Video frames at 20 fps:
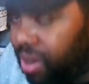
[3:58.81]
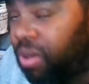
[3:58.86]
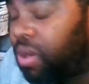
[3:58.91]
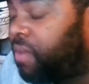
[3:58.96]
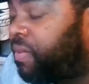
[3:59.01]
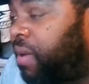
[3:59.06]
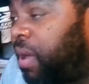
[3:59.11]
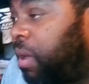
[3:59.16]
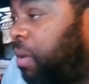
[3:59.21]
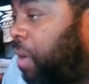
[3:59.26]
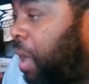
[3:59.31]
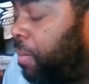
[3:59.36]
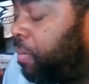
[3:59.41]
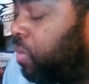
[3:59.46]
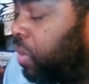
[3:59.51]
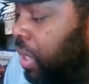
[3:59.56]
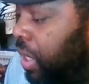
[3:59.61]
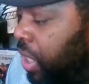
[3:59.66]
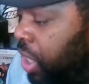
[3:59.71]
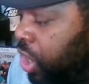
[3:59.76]
know if i am
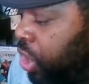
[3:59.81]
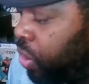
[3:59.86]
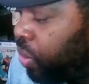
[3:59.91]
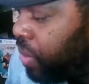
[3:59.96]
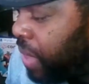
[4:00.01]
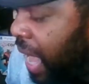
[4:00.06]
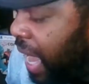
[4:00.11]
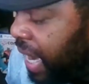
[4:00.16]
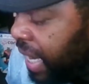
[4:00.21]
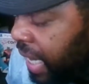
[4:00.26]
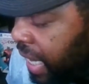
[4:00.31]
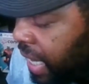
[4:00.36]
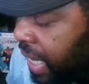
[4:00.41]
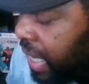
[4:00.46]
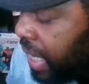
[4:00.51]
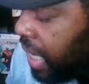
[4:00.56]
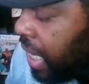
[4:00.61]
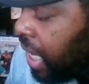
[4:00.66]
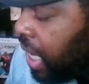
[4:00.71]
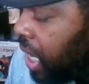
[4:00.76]
willing to do that
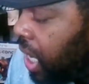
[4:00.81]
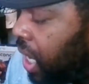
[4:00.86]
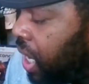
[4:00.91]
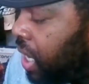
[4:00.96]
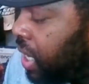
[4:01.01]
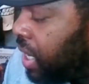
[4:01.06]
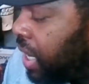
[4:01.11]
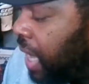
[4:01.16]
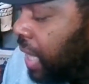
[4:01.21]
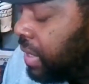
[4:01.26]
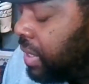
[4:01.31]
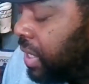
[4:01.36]
again and that's